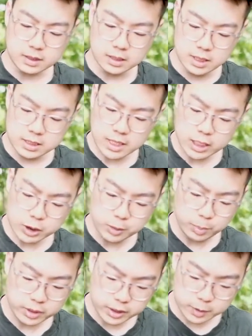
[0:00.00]
It's actually
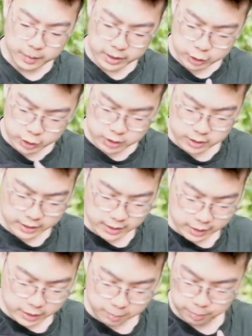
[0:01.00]
pretty spacious. Like
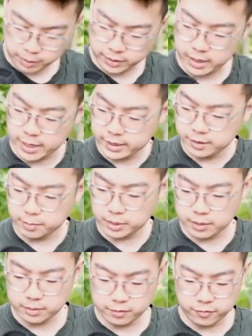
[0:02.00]
I could put, I could
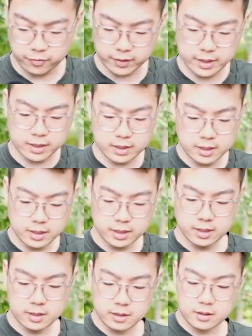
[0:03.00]
probably fit
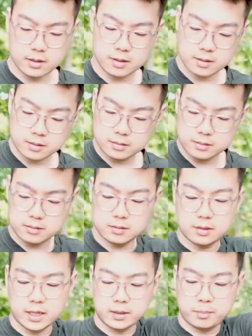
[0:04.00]

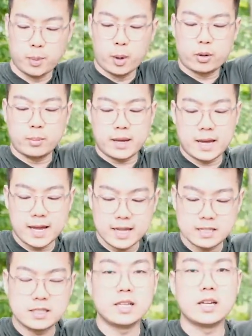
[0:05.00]
like both of my
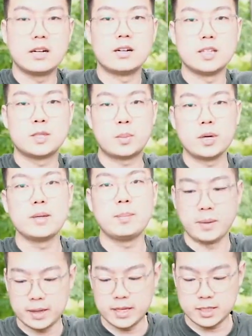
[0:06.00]
hands in here. It's pretty
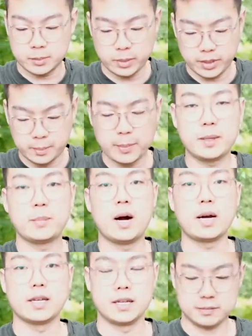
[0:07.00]
it's a pretty big
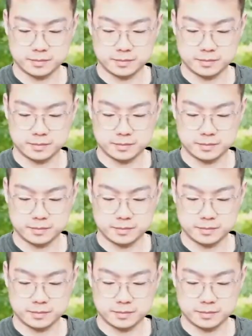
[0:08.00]
pocket.